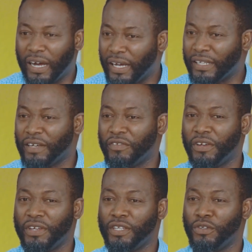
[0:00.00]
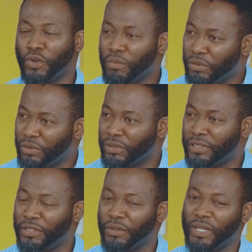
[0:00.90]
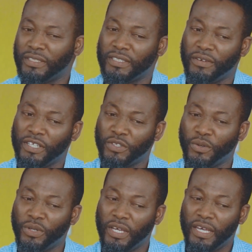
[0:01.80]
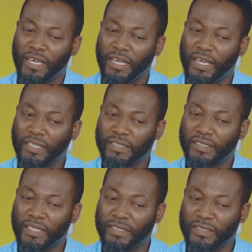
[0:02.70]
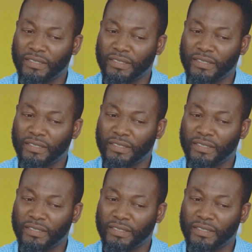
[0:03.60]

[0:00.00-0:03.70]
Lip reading: kind, are very noble, etc. So it's